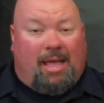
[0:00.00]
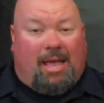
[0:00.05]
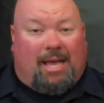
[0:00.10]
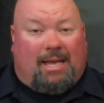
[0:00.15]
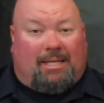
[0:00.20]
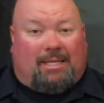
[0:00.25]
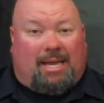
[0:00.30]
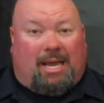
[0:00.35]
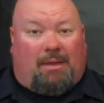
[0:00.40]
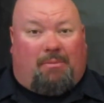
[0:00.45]

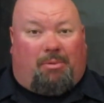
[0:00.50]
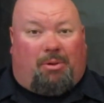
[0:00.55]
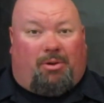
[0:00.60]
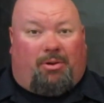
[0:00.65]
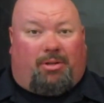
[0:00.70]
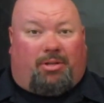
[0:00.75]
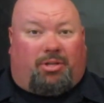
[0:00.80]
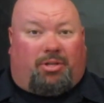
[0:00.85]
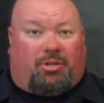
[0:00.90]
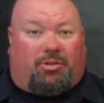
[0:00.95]
it
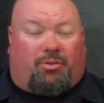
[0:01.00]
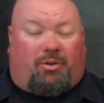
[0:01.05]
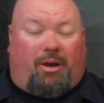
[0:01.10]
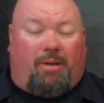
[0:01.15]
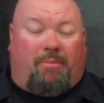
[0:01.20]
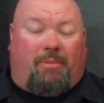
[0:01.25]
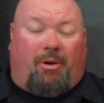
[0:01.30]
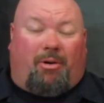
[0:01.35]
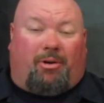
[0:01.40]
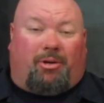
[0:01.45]
debuted at the
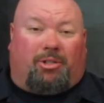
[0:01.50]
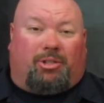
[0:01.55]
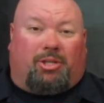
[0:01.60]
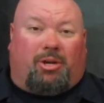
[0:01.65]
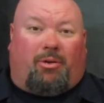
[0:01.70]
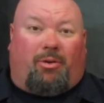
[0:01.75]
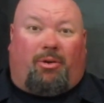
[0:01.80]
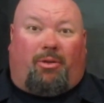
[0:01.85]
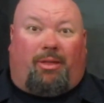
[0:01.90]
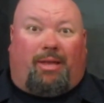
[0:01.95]
Detroit Motor
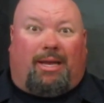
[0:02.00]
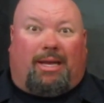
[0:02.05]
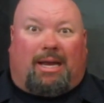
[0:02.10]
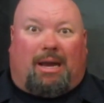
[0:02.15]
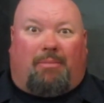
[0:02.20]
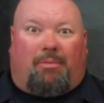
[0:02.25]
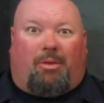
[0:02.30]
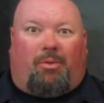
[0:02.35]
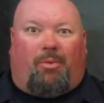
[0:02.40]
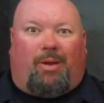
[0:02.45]
Show, and only a
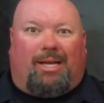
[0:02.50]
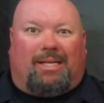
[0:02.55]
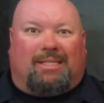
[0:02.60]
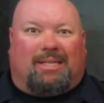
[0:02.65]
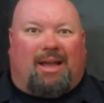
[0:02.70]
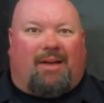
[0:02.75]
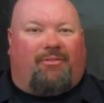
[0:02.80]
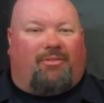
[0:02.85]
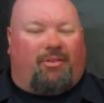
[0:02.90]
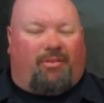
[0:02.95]
couple of
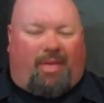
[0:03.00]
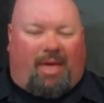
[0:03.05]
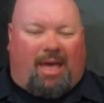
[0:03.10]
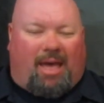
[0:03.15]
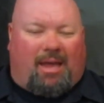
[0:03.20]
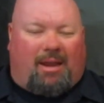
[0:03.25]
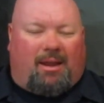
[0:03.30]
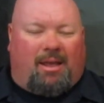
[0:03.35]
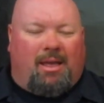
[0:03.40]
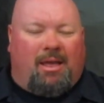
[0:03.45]
weeks after
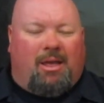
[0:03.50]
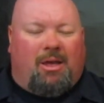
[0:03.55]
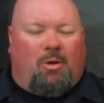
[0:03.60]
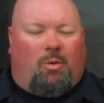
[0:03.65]
that